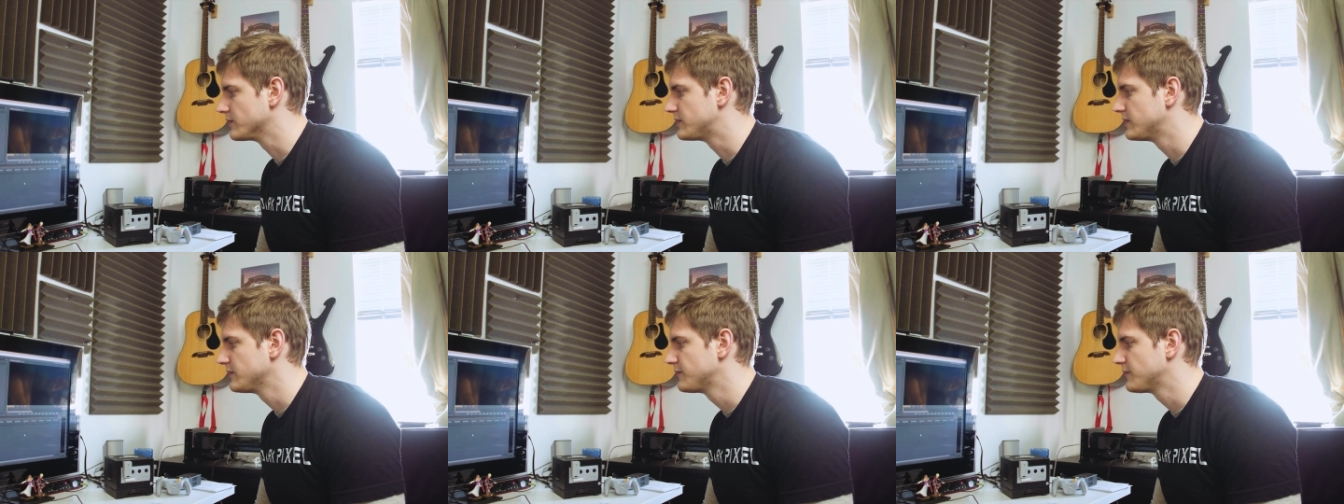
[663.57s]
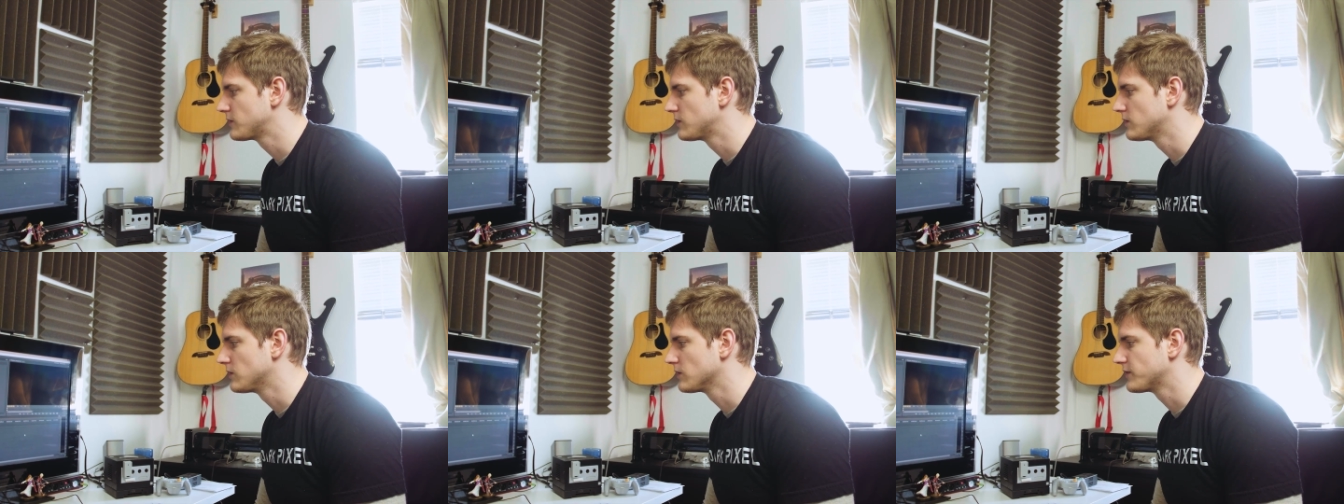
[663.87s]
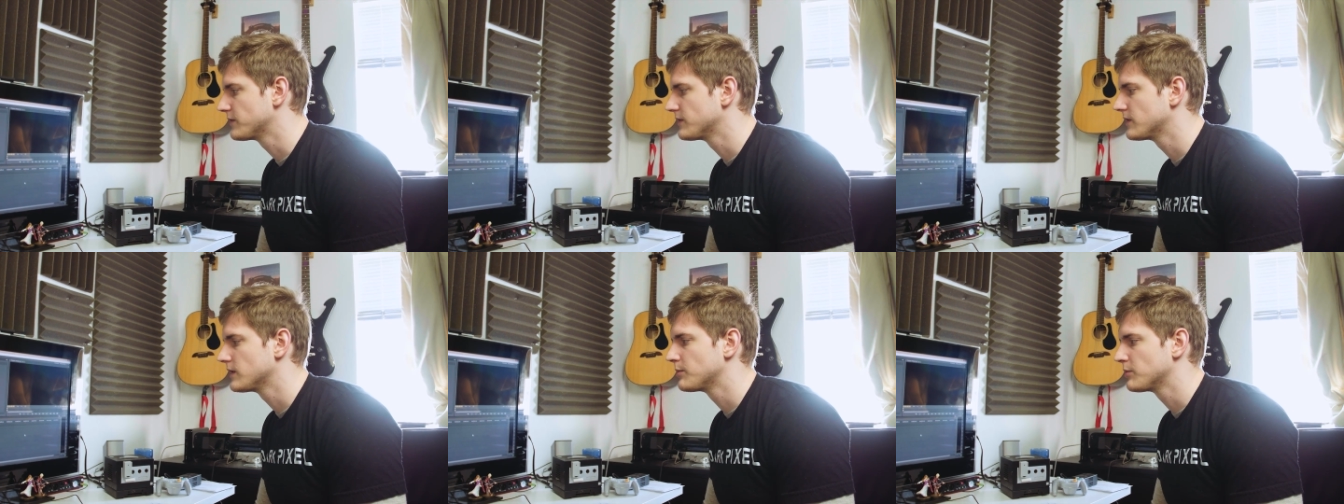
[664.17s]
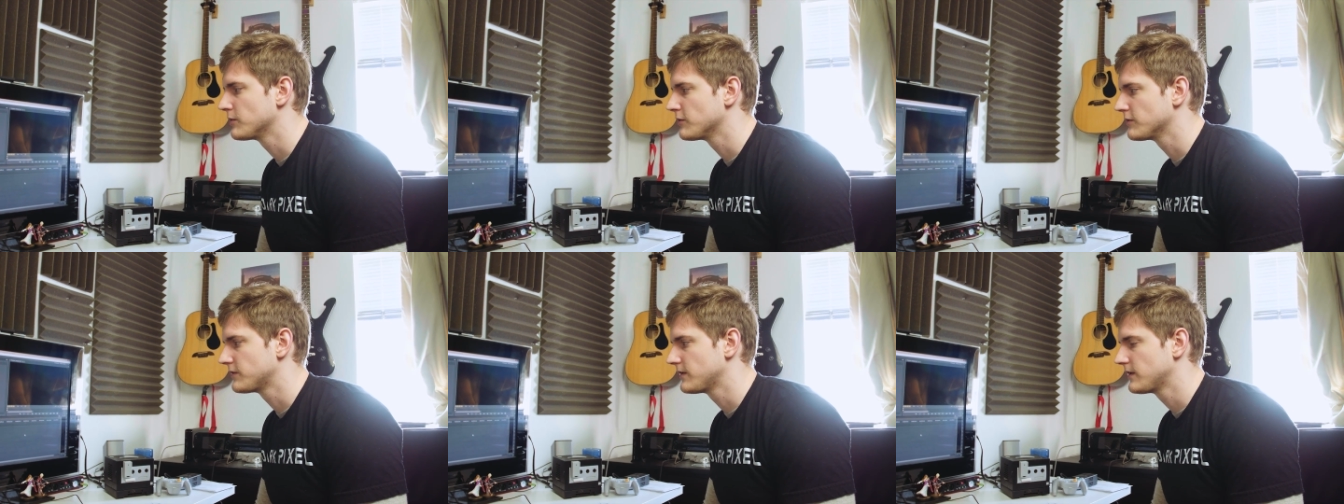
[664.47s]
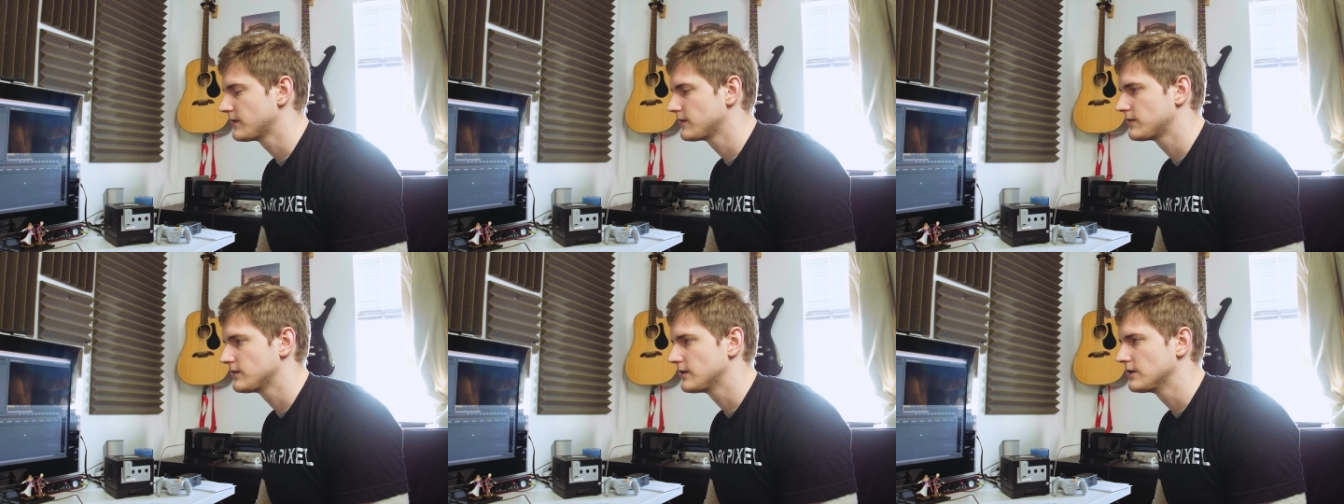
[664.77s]
difficult and they
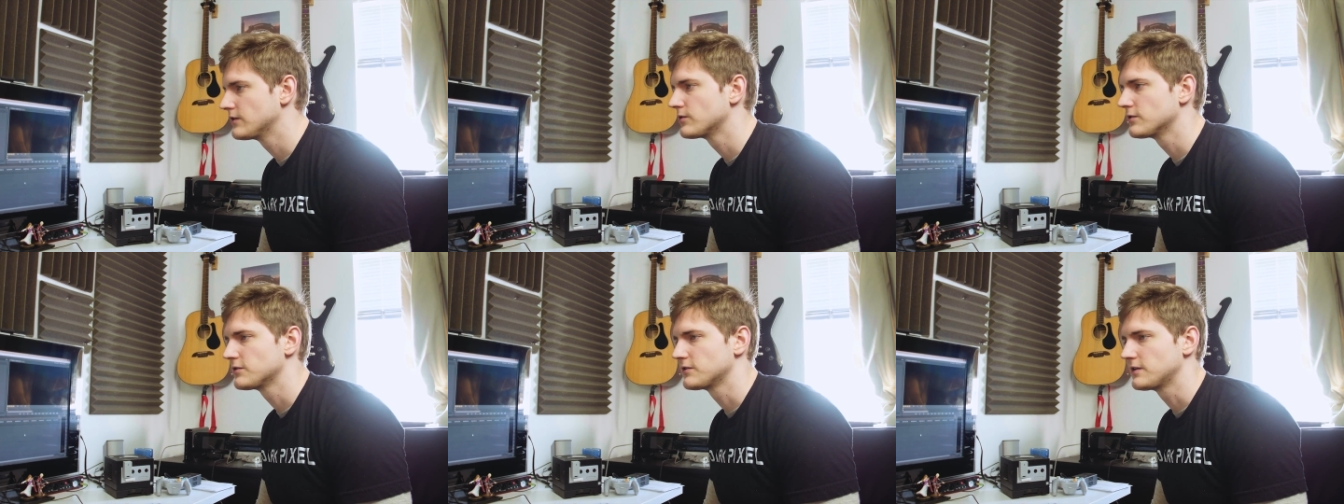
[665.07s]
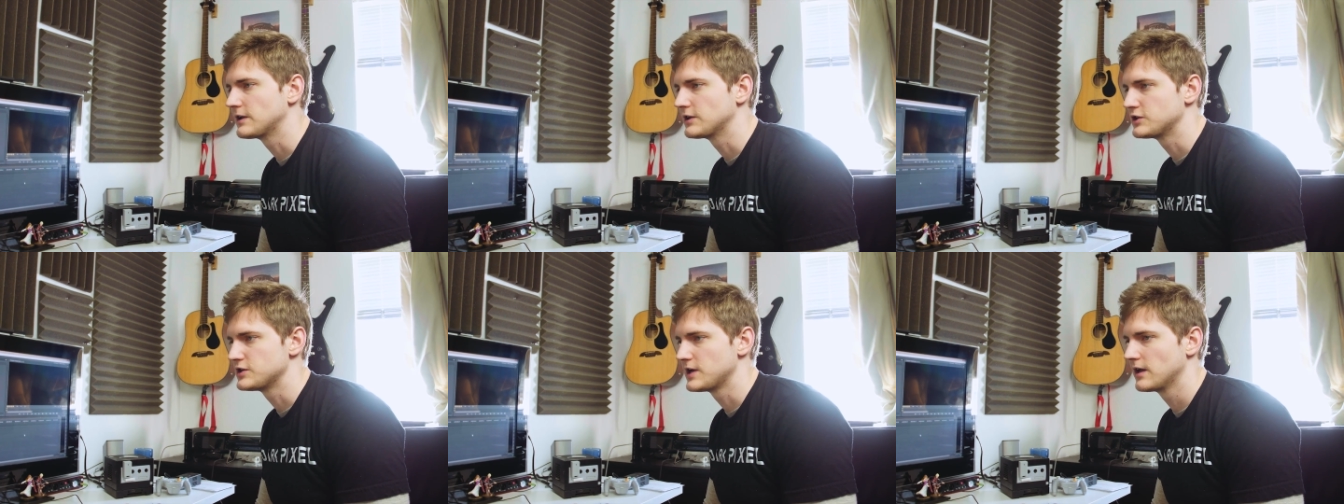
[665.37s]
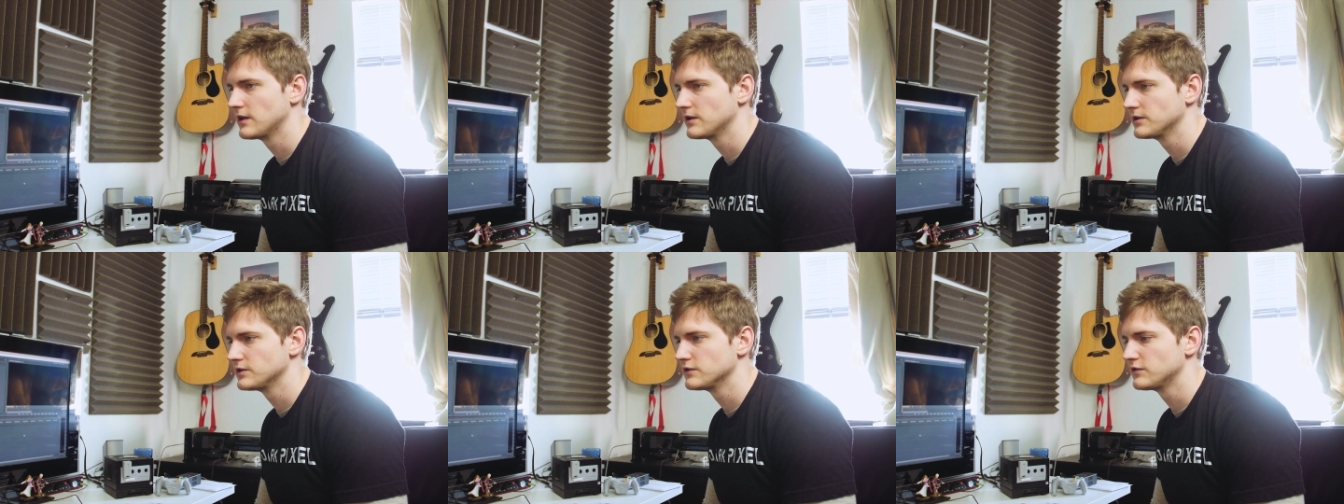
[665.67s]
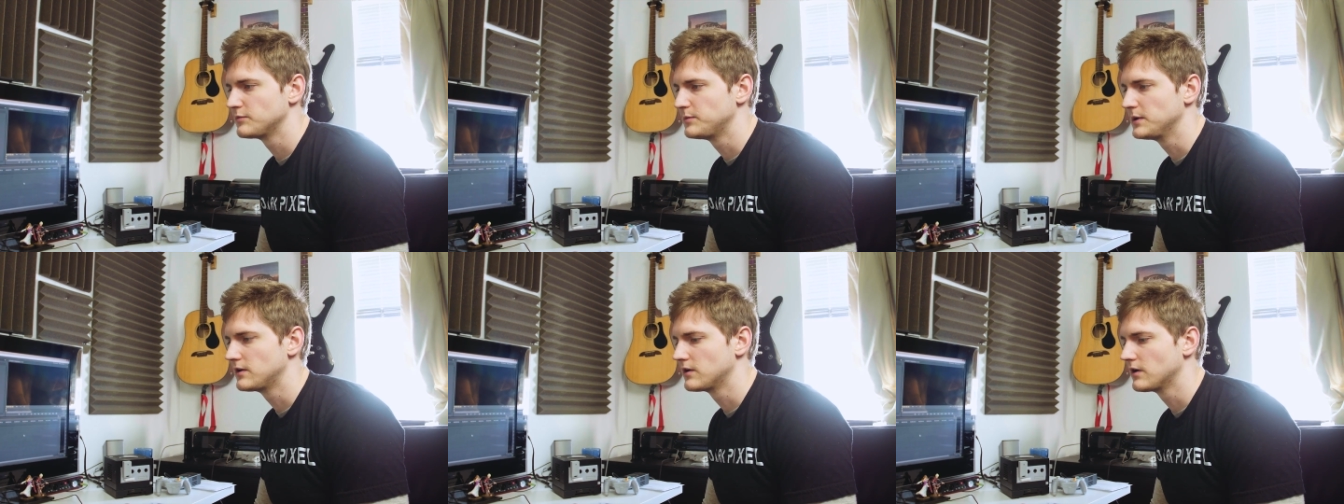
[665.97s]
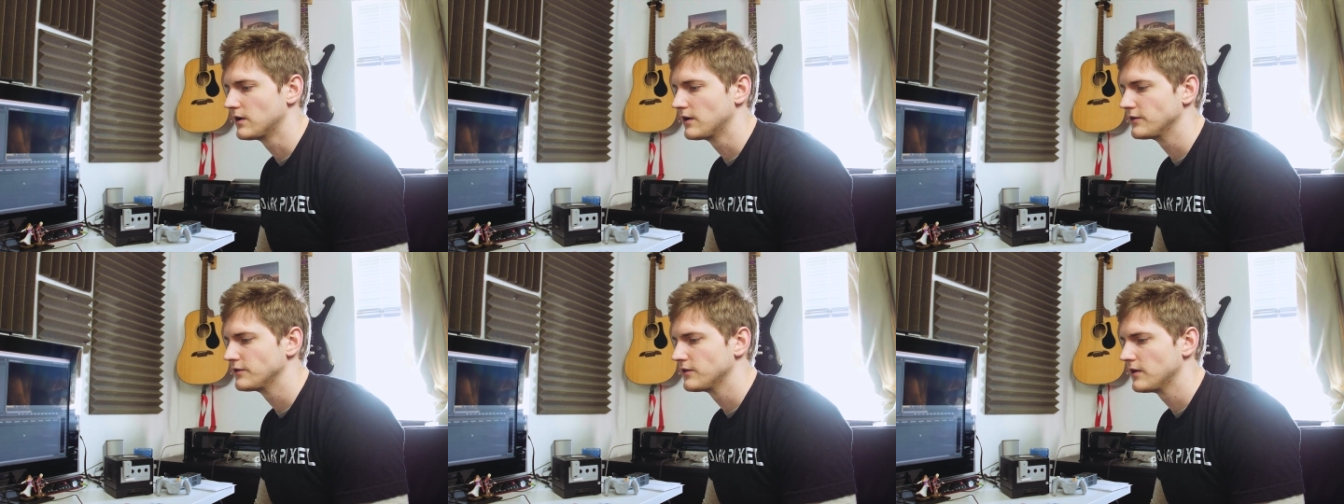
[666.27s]
present interesting challenges
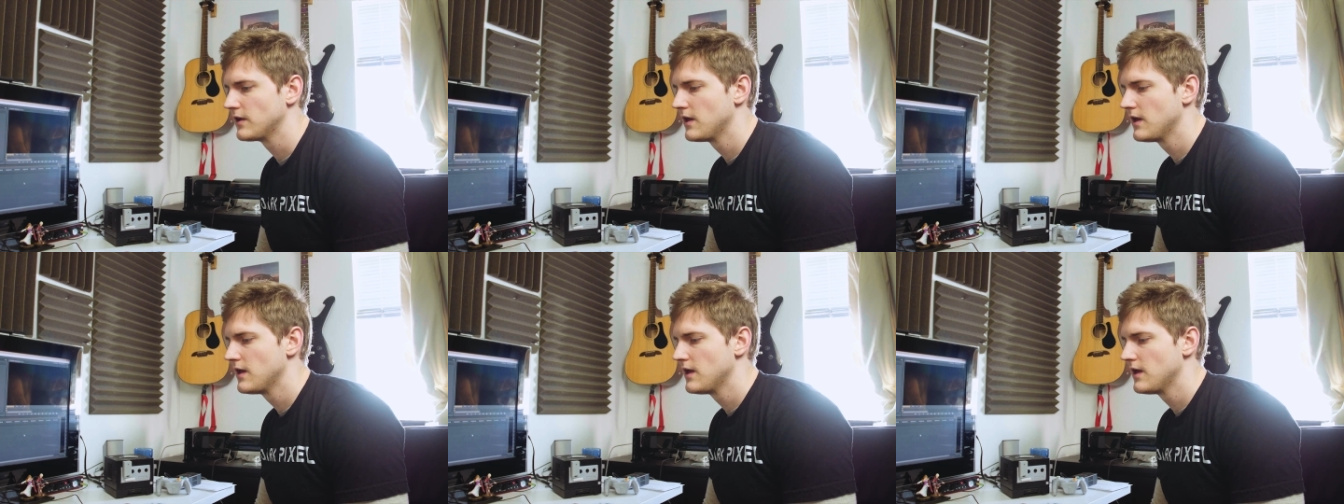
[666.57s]
because